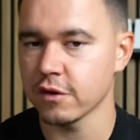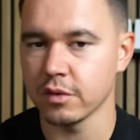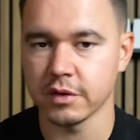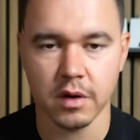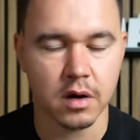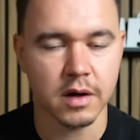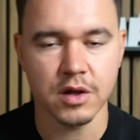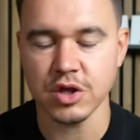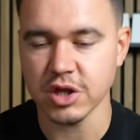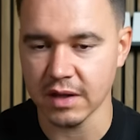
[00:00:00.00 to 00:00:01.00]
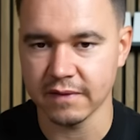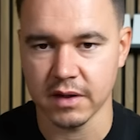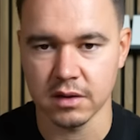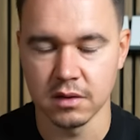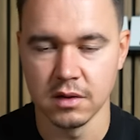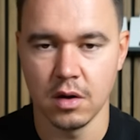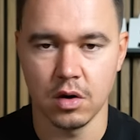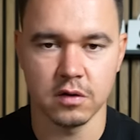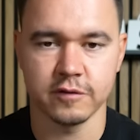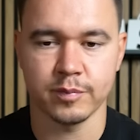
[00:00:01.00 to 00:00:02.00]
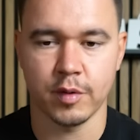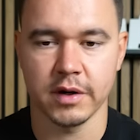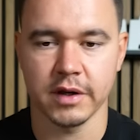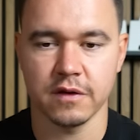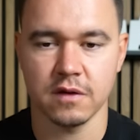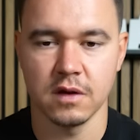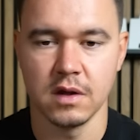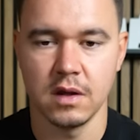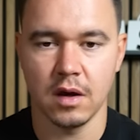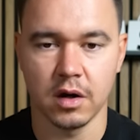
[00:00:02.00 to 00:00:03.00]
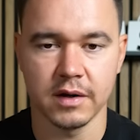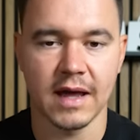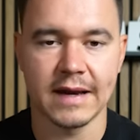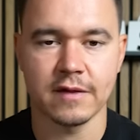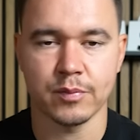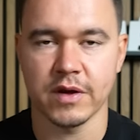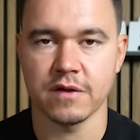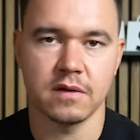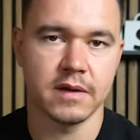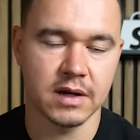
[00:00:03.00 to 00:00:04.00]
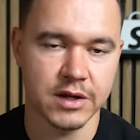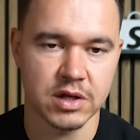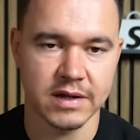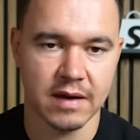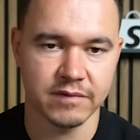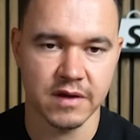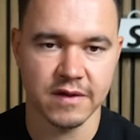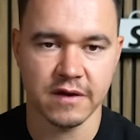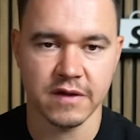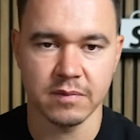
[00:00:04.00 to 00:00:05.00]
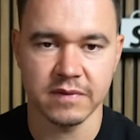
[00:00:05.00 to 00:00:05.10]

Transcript: So there are a shit ton of products on AliExpress that literally have the exact same